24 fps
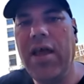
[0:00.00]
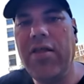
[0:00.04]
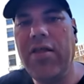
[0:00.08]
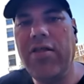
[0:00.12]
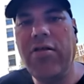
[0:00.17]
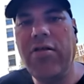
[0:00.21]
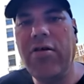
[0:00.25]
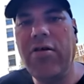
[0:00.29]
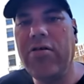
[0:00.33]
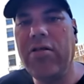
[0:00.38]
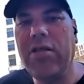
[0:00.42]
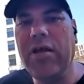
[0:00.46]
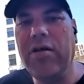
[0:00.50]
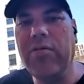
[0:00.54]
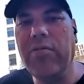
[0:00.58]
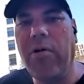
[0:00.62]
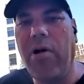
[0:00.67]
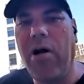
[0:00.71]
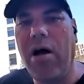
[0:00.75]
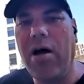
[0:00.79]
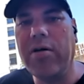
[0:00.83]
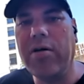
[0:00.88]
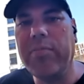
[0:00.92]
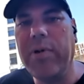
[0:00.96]
it's totally
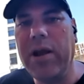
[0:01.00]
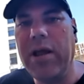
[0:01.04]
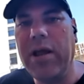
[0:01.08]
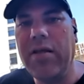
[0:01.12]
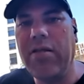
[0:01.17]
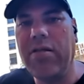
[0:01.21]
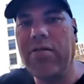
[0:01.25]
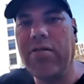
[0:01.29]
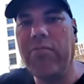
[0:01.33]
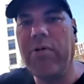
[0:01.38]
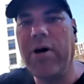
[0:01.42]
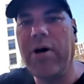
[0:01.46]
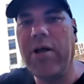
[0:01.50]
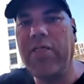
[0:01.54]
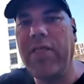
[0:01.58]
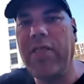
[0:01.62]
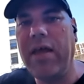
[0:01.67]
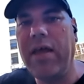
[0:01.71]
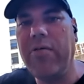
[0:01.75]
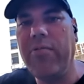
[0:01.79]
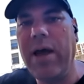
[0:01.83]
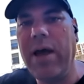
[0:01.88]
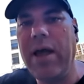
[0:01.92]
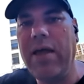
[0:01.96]
wrong, but it's what
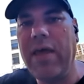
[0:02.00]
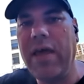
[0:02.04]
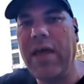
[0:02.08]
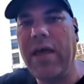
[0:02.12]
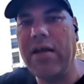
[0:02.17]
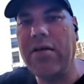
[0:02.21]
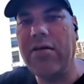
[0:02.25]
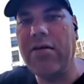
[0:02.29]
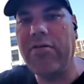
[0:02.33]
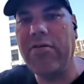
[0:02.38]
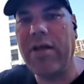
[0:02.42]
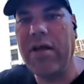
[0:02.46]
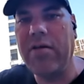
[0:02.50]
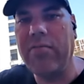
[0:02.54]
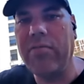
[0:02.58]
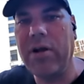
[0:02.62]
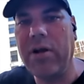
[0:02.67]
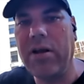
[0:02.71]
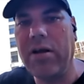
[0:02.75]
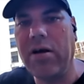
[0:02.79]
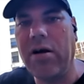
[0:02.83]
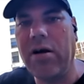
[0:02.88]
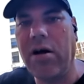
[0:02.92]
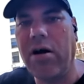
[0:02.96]
way they understand
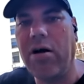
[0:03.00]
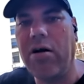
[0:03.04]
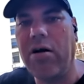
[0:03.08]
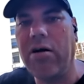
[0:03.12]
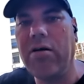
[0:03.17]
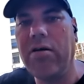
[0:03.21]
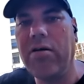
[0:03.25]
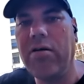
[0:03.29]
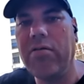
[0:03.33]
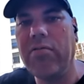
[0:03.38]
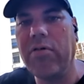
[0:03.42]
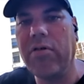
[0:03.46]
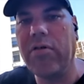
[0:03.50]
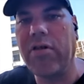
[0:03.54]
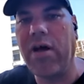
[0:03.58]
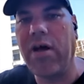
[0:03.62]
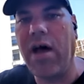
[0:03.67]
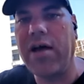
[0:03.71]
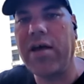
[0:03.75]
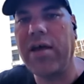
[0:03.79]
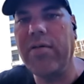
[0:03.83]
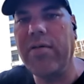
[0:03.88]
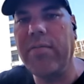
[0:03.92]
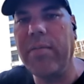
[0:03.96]
what Descartes was
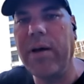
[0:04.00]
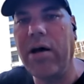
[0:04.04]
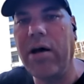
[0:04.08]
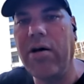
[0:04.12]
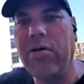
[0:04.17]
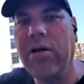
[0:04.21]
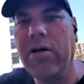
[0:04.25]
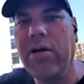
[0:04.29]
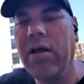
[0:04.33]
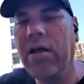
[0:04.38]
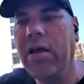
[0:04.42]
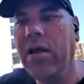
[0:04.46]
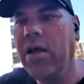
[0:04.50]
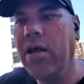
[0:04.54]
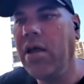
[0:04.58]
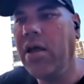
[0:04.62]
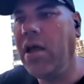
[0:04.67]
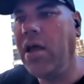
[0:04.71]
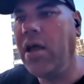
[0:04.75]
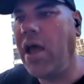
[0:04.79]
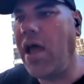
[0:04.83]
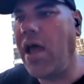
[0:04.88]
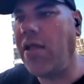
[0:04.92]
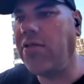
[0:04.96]
talking about
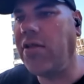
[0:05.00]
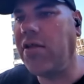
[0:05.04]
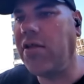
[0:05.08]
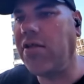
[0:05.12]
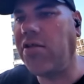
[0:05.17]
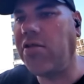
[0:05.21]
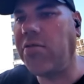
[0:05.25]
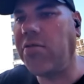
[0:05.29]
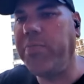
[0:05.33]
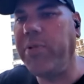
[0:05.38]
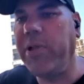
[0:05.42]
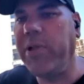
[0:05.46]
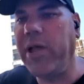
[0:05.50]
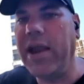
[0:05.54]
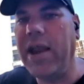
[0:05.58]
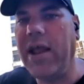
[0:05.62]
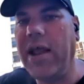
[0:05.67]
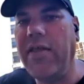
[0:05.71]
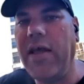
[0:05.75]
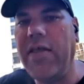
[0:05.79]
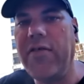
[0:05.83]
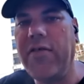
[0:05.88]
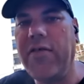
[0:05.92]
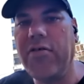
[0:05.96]
as this split.
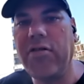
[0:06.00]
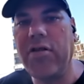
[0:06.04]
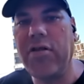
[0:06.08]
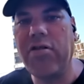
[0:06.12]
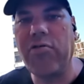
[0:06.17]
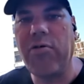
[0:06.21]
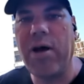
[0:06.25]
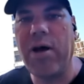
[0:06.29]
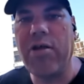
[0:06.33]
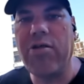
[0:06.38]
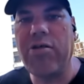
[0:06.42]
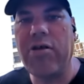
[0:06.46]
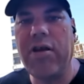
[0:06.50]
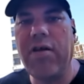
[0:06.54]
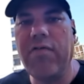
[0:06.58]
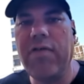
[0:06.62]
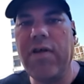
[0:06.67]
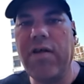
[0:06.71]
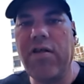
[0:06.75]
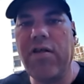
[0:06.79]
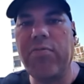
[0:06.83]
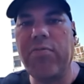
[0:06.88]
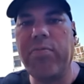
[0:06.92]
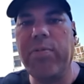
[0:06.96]
And then there's this question of
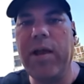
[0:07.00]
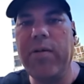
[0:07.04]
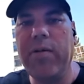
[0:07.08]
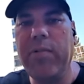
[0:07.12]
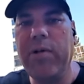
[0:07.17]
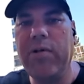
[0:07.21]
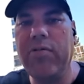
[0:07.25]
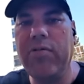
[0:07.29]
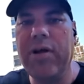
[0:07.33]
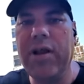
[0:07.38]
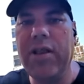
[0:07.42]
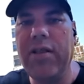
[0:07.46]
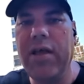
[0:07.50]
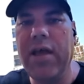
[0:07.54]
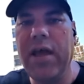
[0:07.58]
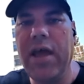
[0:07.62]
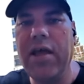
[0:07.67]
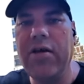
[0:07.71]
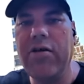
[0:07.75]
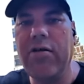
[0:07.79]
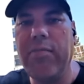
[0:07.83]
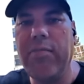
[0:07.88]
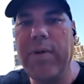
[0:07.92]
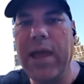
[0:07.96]
this split between the
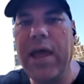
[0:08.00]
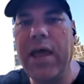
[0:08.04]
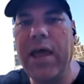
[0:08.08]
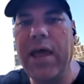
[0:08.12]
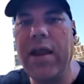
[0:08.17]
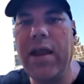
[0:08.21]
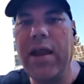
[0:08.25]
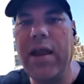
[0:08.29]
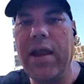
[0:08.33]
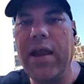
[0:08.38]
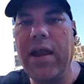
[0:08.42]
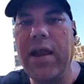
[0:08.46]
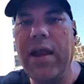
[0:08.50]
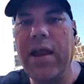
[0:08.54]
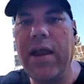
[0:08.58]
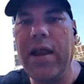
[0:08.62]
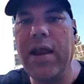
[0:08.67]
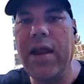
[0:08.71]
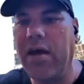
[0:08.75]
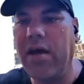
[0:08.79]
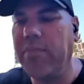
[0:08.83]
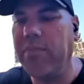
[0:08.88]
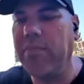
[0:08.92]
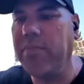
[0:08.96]
inner man and his
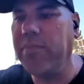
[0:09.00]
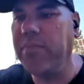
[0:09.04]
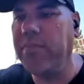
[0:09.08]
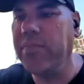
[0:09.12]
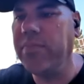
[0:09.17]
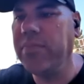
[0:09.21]
uh,